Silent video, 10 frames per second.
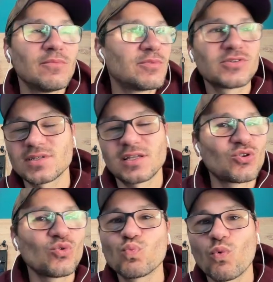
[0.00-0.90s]
because I
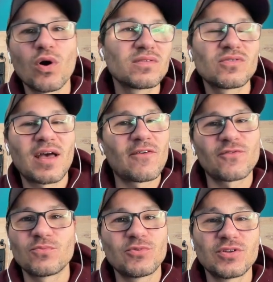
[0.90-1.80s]
don't want to have
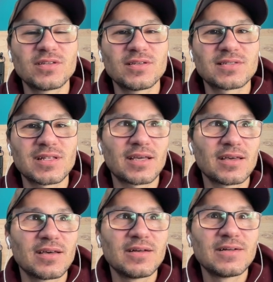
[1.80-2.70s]
communities. Like
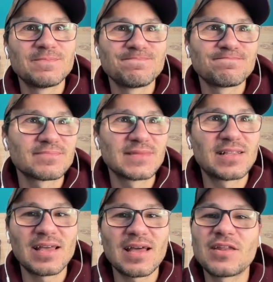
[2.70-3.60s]

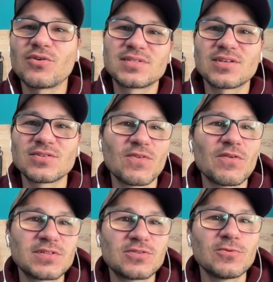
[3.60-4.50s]
I know it sounds
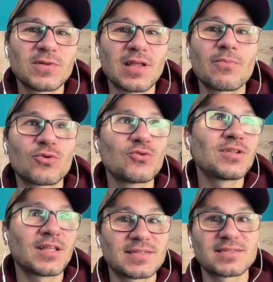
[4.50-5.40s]
very stupid. I'm good
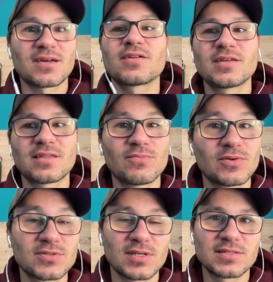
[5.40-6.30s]
at starting them
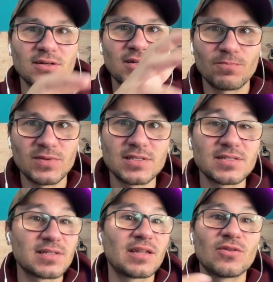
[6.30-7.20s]
because I start a business
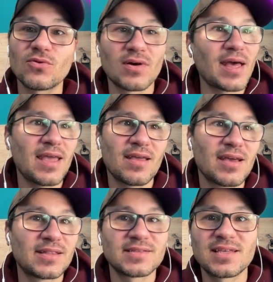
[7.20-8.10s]
and I know, hey,
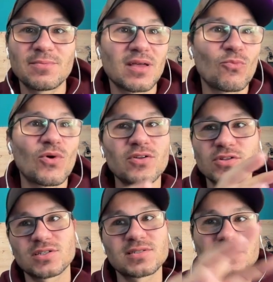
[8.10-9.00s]
at the same time, why not
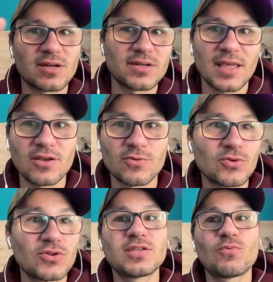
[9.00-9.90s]
just start a
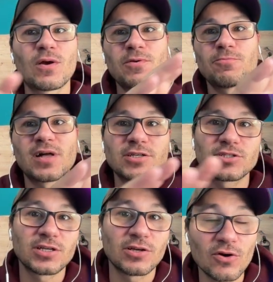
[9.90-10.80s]
community where people actually
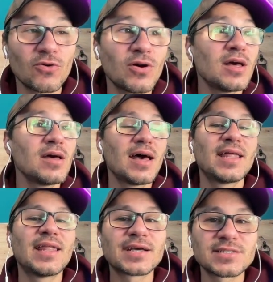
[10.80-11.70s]
can go
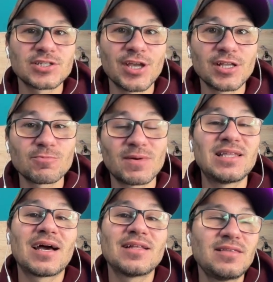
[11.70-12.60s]
and exchange? But
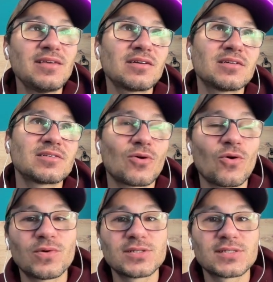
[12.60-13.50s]
the idea is
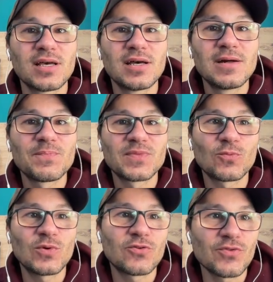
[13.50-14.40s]
always that
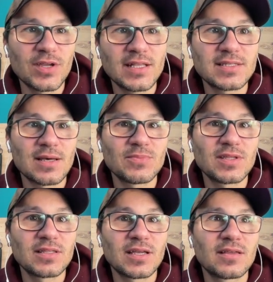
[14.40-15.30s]
we create
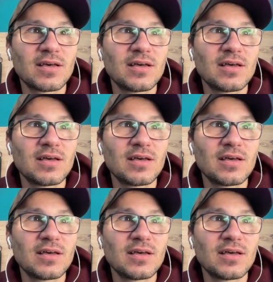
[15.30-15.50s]
something that